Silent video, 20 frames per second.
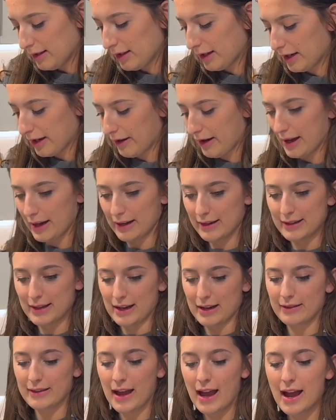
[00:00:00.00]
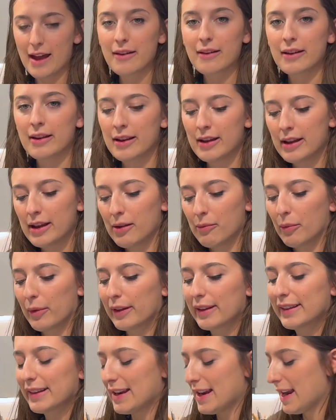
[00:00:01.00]
Go ahead and take that. We'll
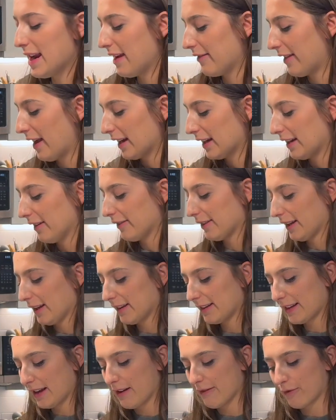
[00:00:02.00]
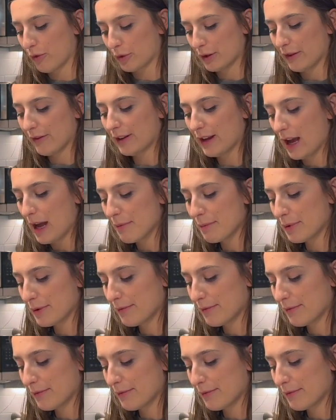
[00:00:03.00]
see if that gives us a 1/4 of a cup.